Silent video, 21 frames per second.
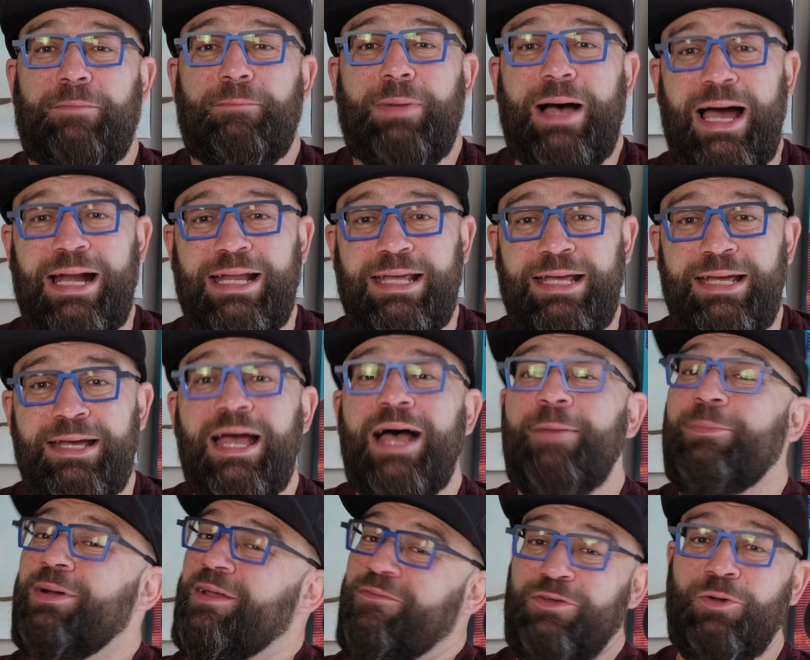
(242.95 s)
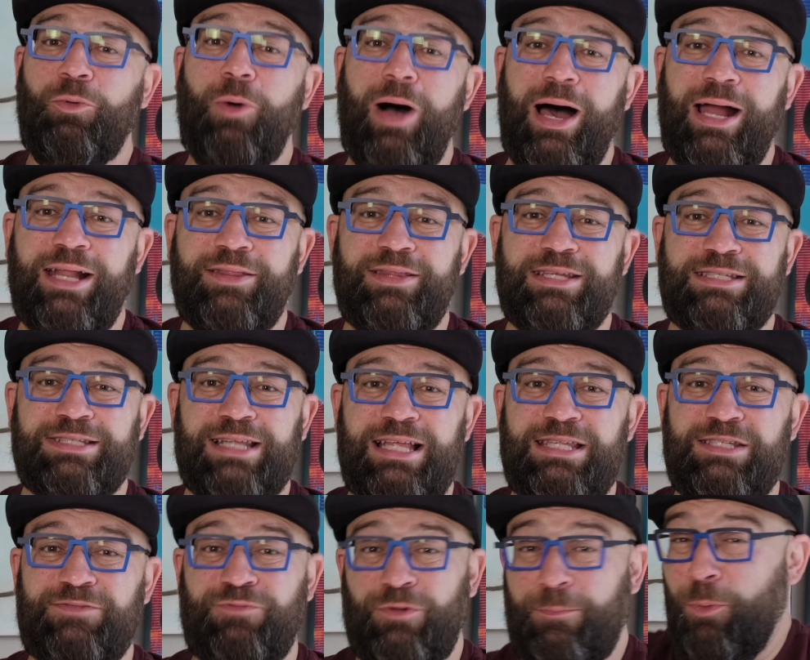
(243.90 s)
body, but if you wanted this
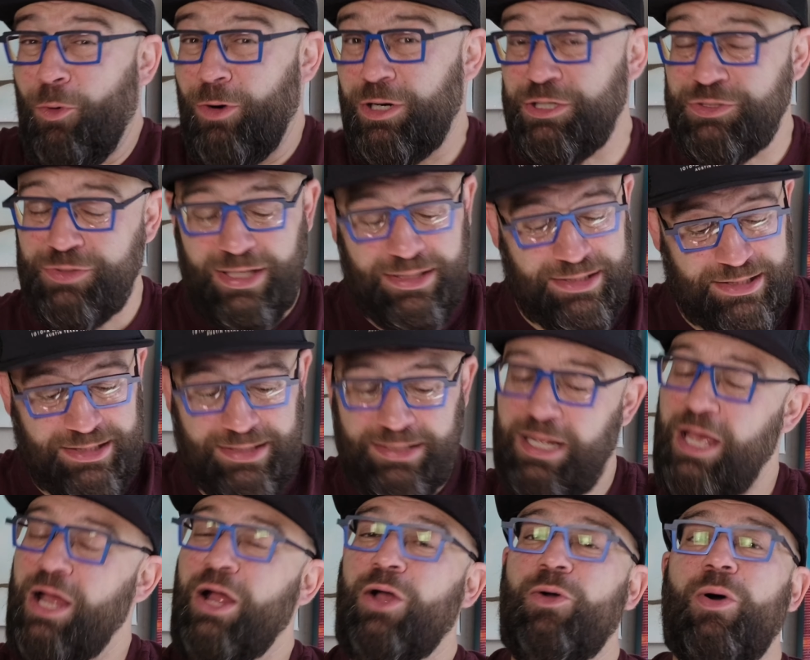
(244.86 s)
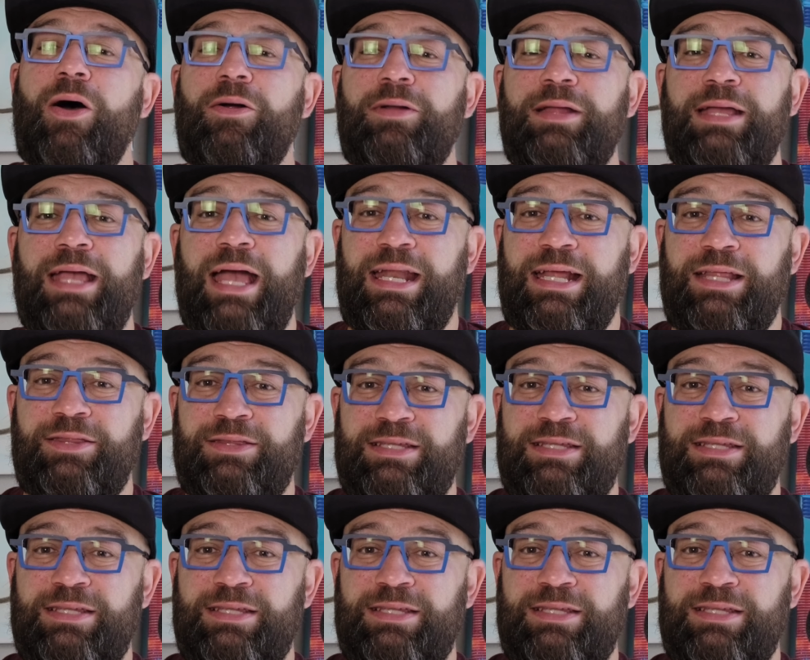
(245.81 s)
lens for portraits, go out and get it.